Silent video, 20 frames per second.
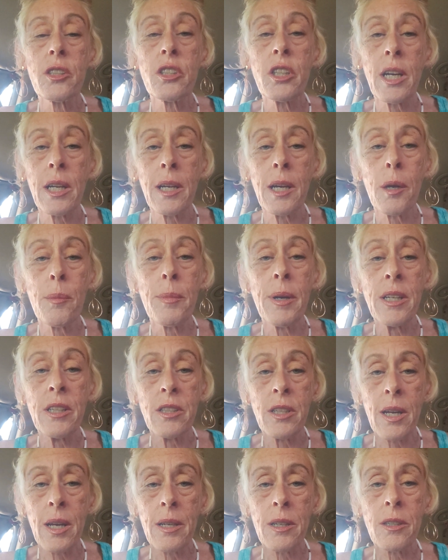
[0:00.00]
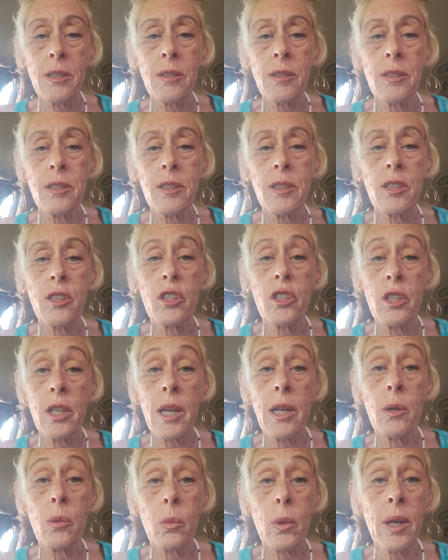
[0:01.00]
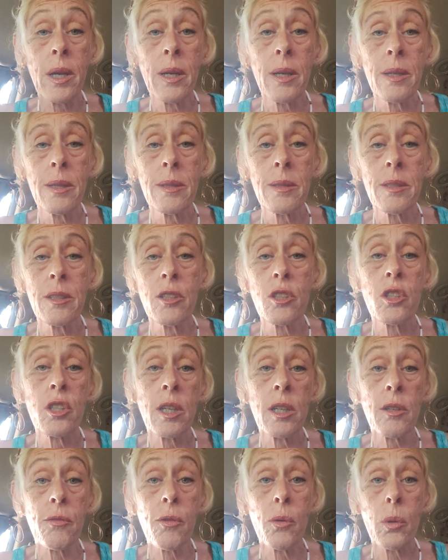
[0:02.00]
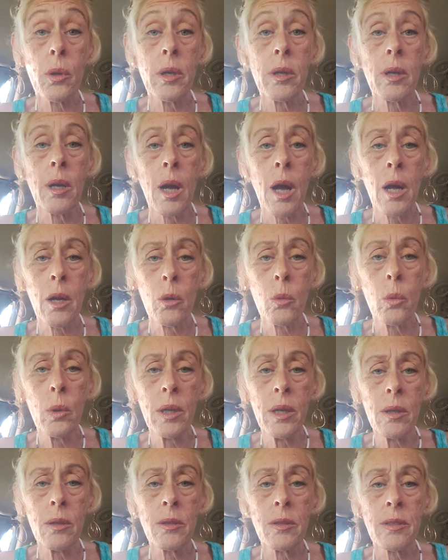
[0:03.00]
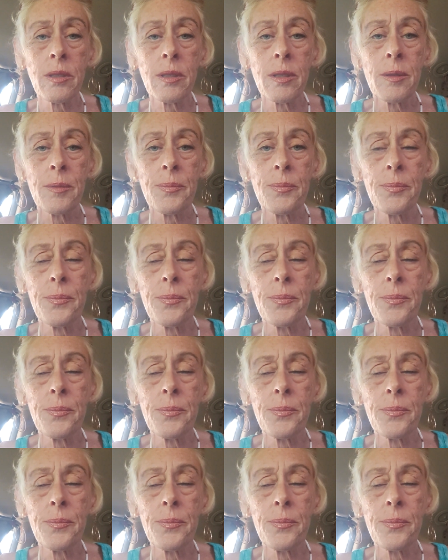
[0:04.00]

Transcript: Check out my channel, Jane Wayne, Chickfort on Wheels.